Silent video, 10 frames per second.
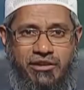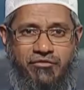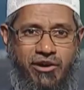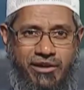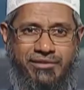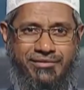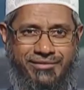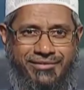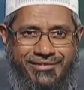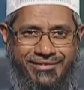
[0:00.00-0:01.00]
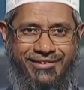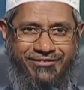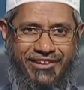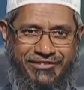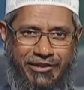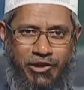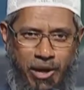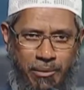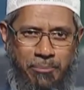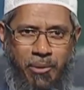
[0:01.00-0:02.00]
Sir. Of God. First, I'll talk
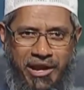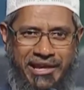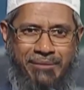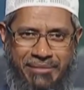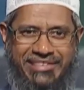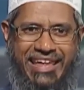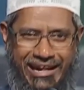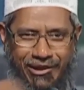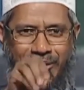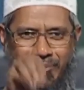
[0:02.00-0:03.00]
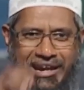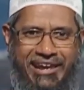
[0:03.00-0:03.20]
about polygamy. Then I'll talk about